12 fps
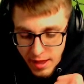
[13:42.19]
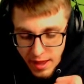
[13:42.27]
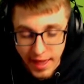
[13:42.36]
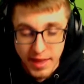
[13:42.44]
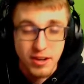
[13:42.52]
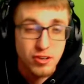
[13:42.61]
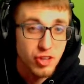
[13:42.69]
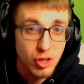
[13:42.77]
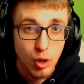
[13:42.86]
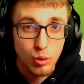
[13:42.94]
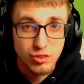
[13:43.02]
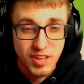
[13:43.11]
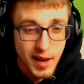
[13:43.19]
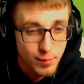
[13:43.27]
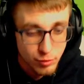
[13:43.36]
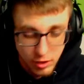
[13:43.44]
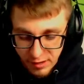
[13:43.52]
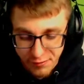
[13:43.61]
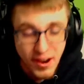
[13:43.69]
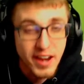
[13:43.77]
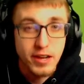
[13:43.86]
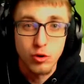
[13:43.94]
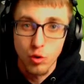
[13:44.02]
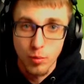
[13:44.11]
and it is a Ghost type, so I get
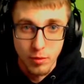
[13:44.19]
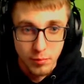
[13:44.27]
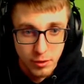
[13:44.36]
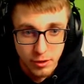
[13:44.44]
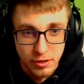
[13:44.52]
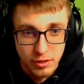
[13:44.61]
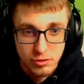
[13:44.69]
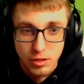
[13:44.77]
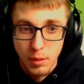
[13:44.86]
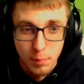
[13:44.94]
Fighting and Normal immunities.